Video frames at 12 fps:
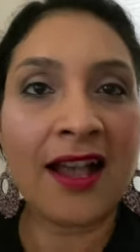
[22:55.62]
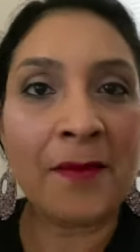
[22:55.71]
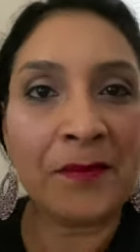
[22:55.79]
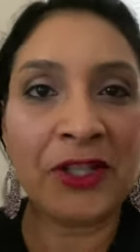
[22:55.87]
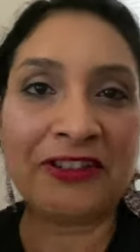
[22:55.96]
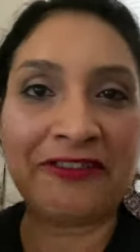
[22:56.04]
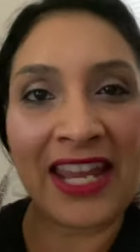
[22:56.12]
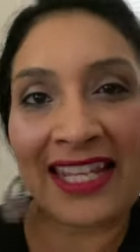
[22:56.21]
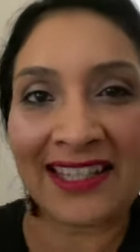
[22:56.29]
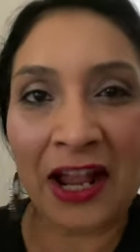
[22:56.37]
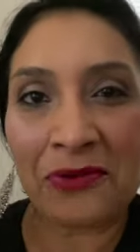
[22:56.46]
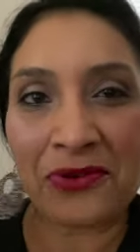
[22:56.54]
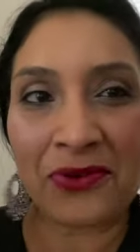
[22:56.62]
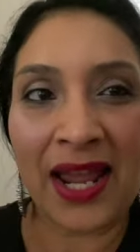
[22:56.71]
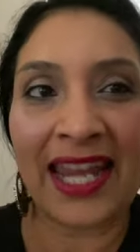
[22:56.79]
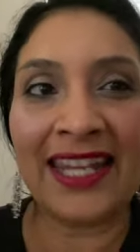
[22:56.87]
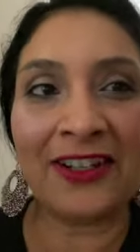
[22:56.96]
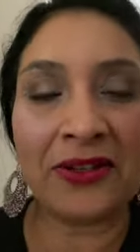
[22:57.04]
your face out
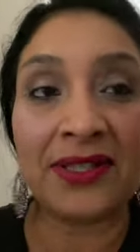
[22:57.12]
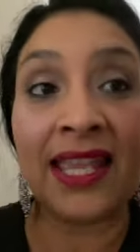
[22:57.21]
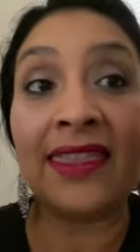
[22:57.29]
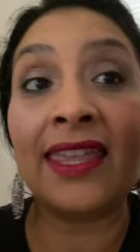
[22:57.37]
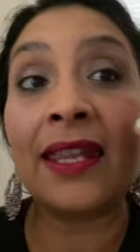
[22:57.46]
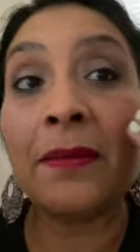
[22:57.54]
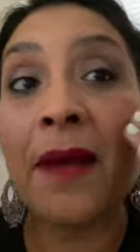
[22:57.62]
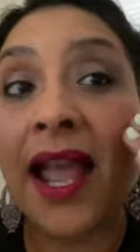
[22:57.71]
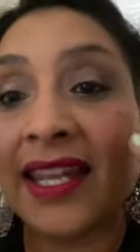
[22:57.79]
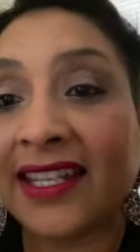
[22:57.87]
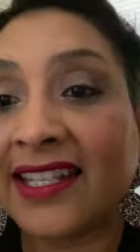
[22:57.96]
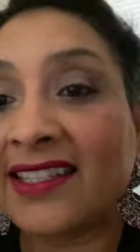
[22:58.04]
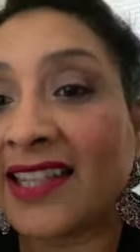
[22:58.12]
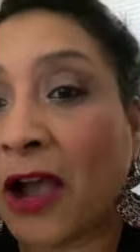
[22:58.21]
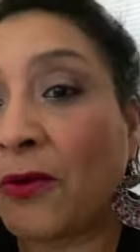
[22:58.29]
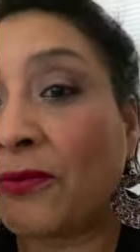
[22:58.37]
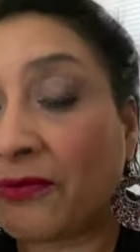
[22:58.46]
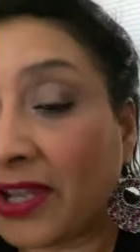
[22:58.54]
right, because I think mine is
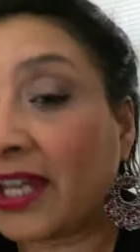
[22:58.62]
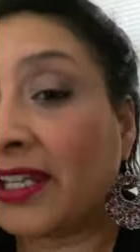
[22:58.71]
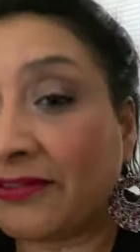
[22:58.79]
now very,